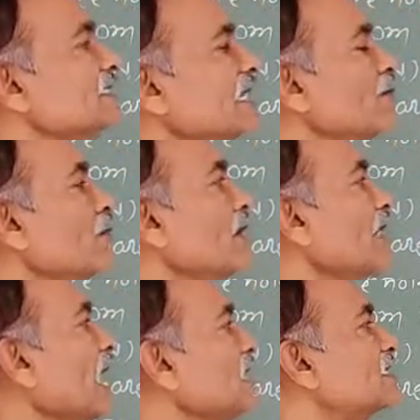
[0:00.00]
on
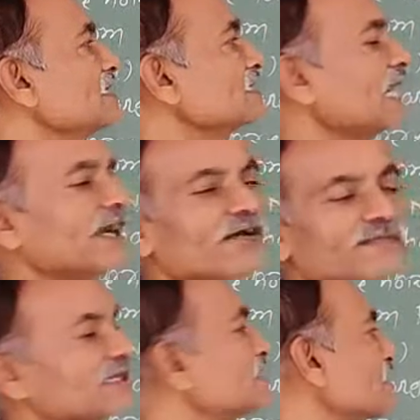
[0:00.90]
either side of the
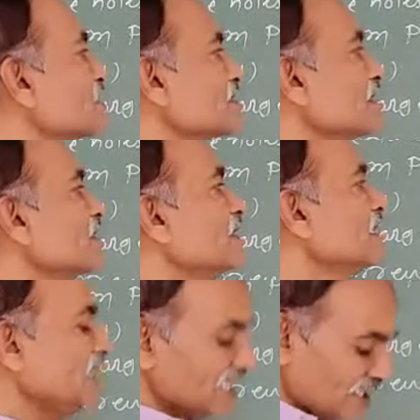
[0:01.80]
junction
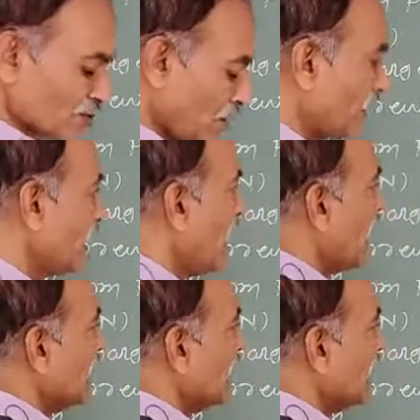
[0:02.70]
is known as